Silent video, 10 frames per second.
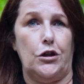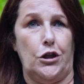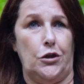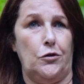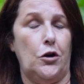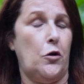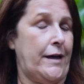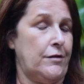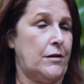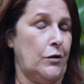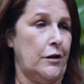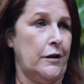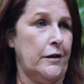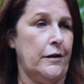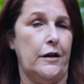You go
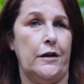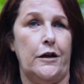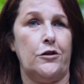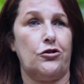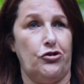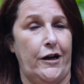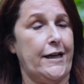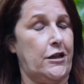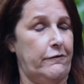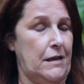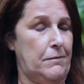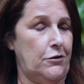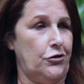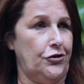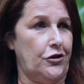elsewhere and try to
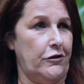rebuild your